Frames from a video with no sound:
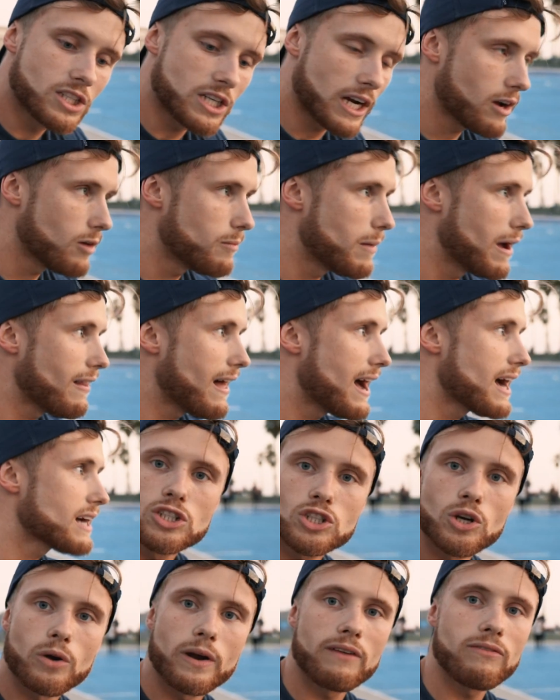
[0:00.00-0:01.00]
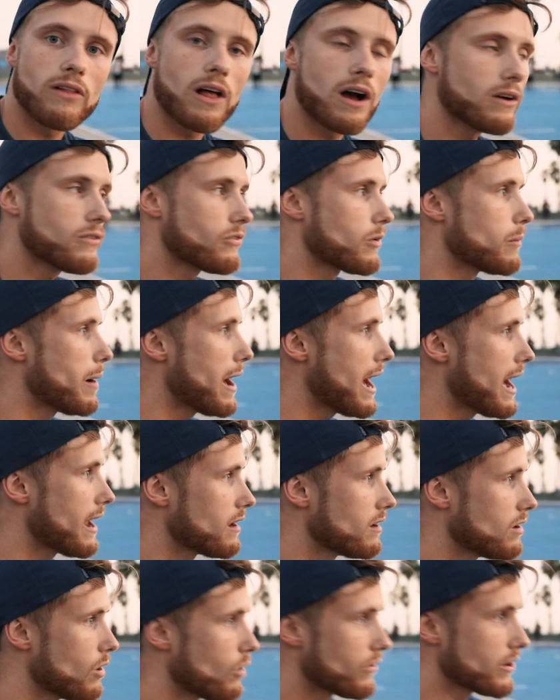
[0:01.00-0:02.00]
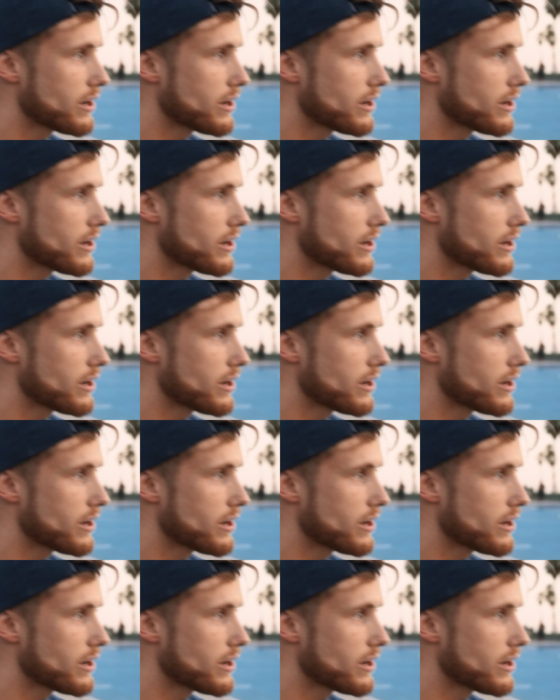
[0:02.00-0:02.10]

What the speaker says: check out my last show day vlog from Pat over